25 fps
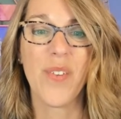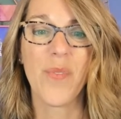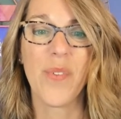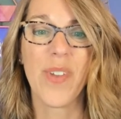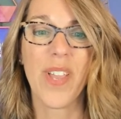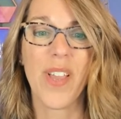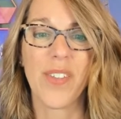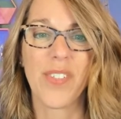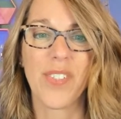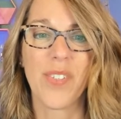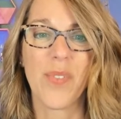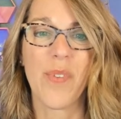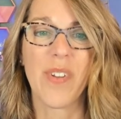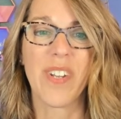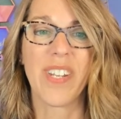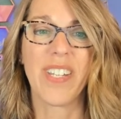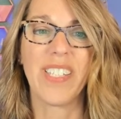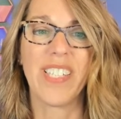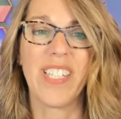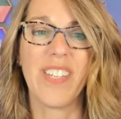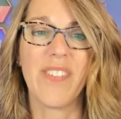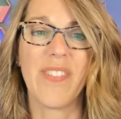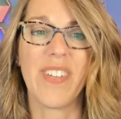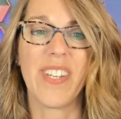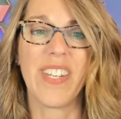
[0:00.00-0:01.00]
We also want to
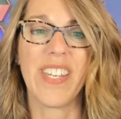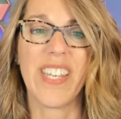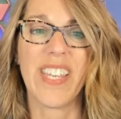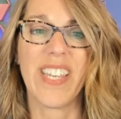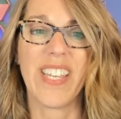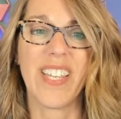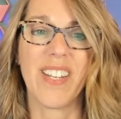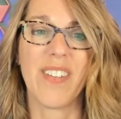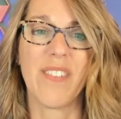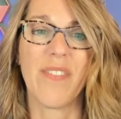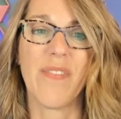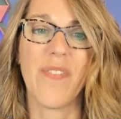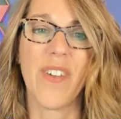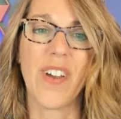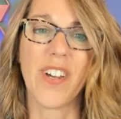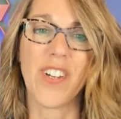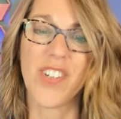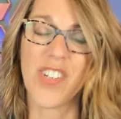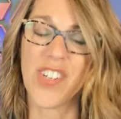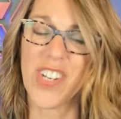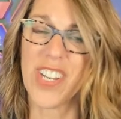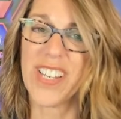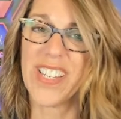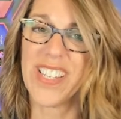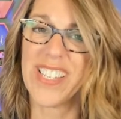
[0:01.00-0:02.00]
leave it in
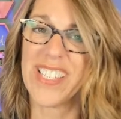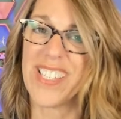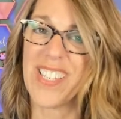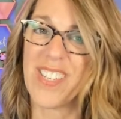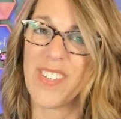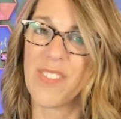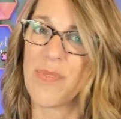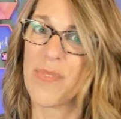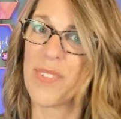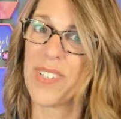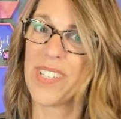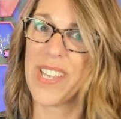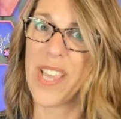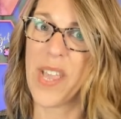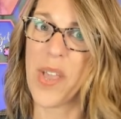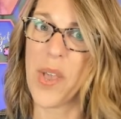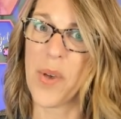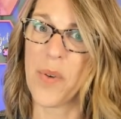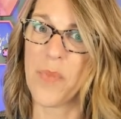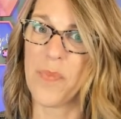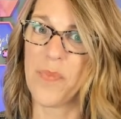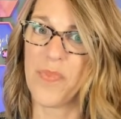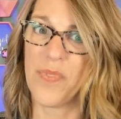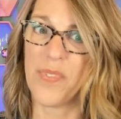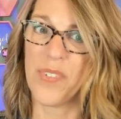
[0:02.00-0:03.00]
function. This is really
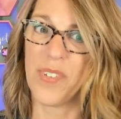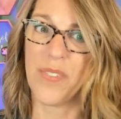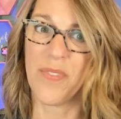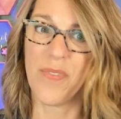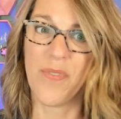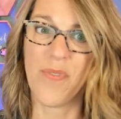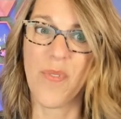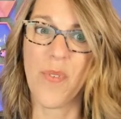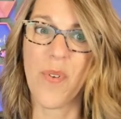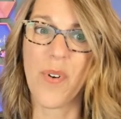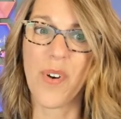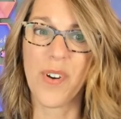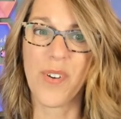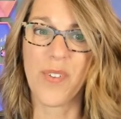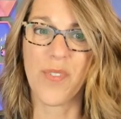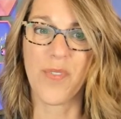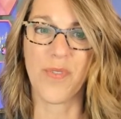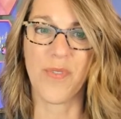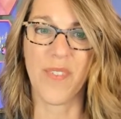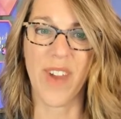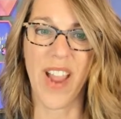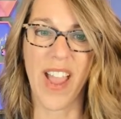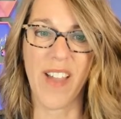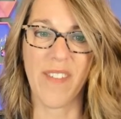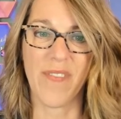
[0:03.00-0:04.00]
helpful for
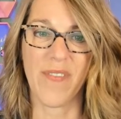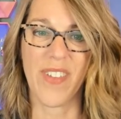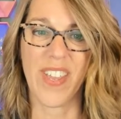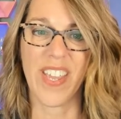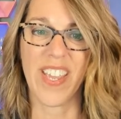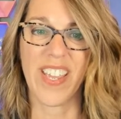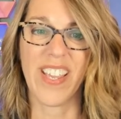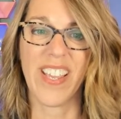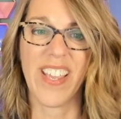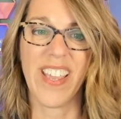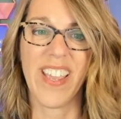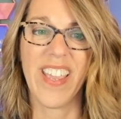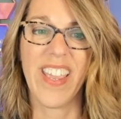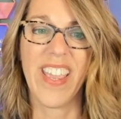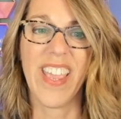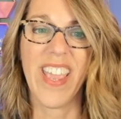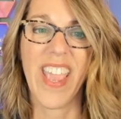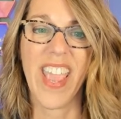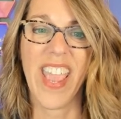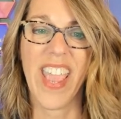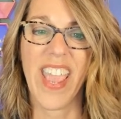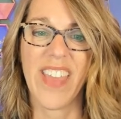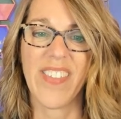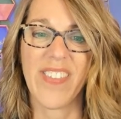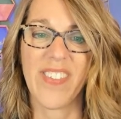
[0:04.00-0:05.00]
graphing
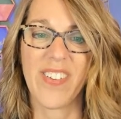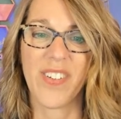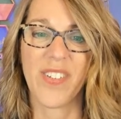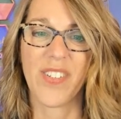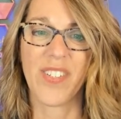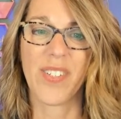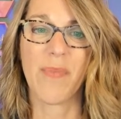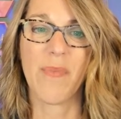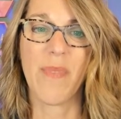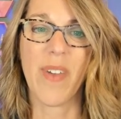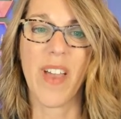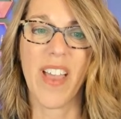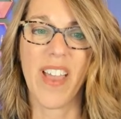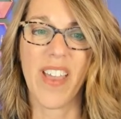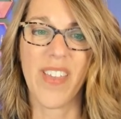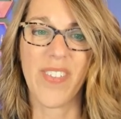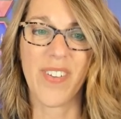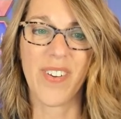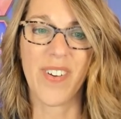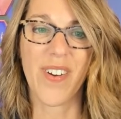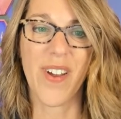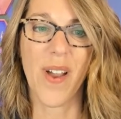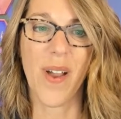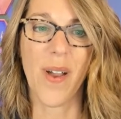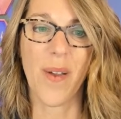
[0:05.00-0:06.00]
and there's some
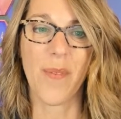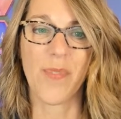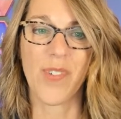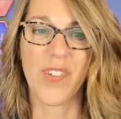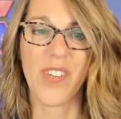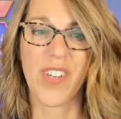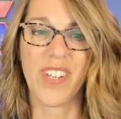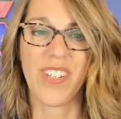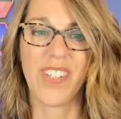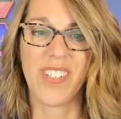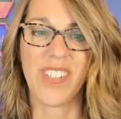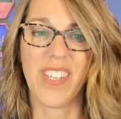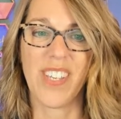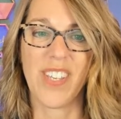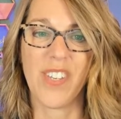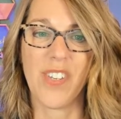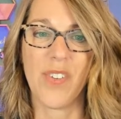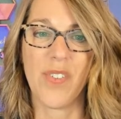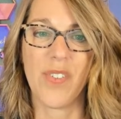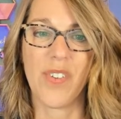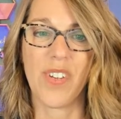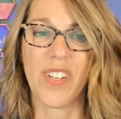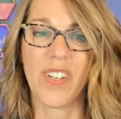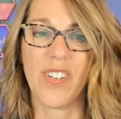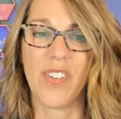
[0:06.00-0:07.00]
other options that
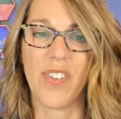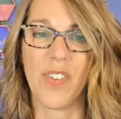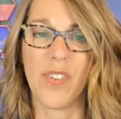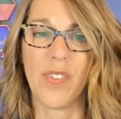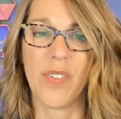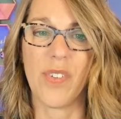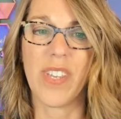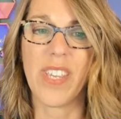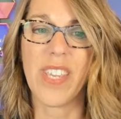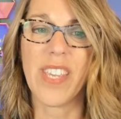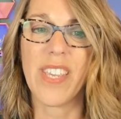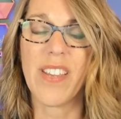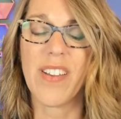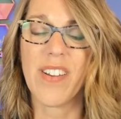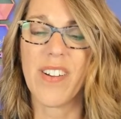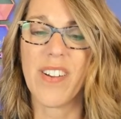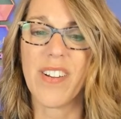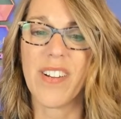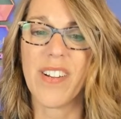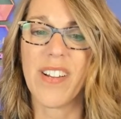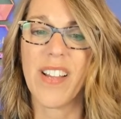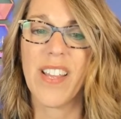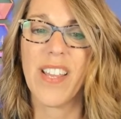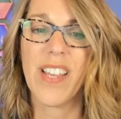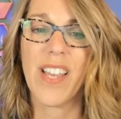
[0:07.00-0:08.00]
you can do
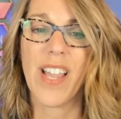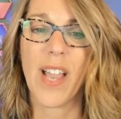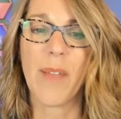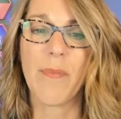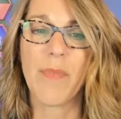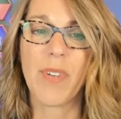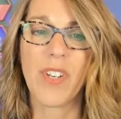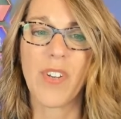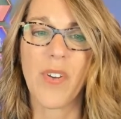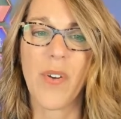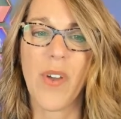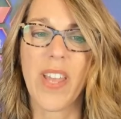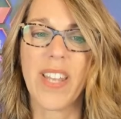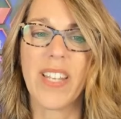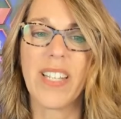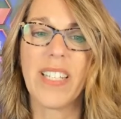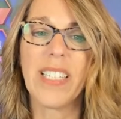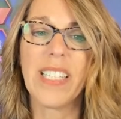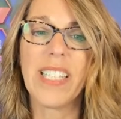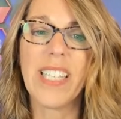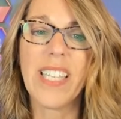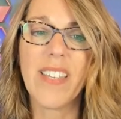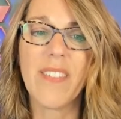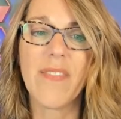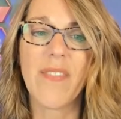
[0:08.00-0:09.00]
here. I'm going to go ahead
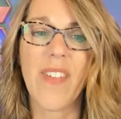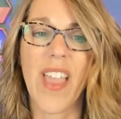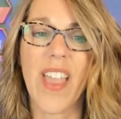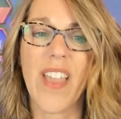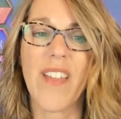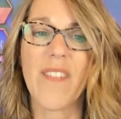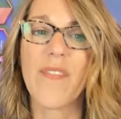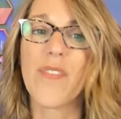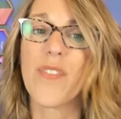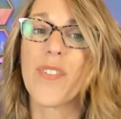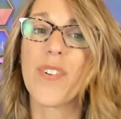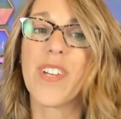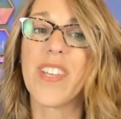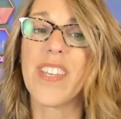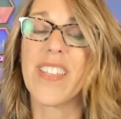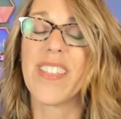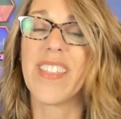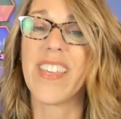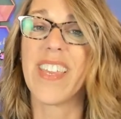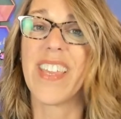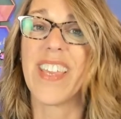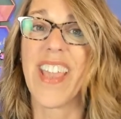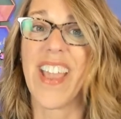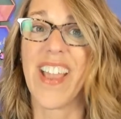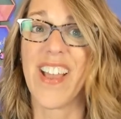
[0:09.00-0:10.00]
and leave
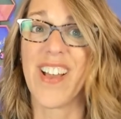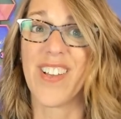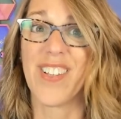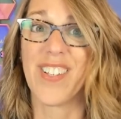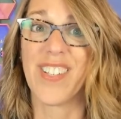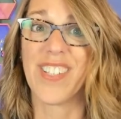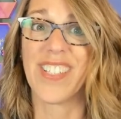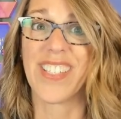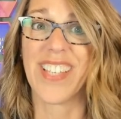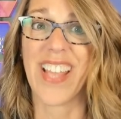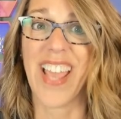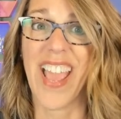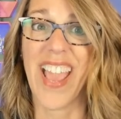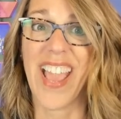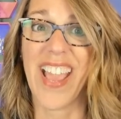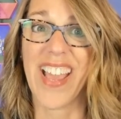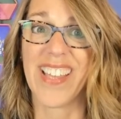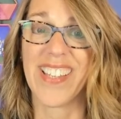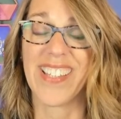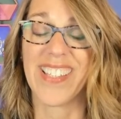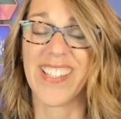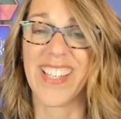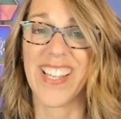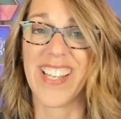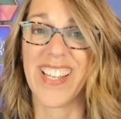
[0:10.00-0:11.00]
everything else
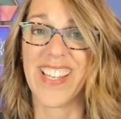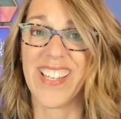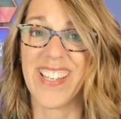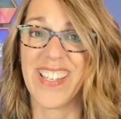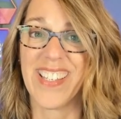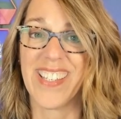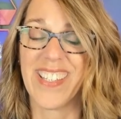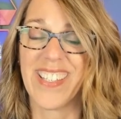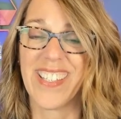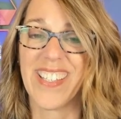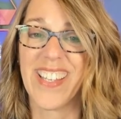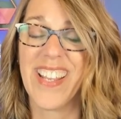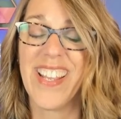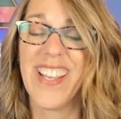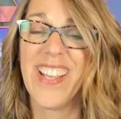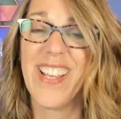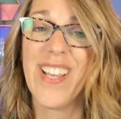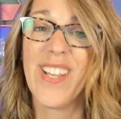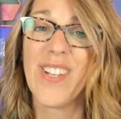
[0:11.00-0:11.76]
as is.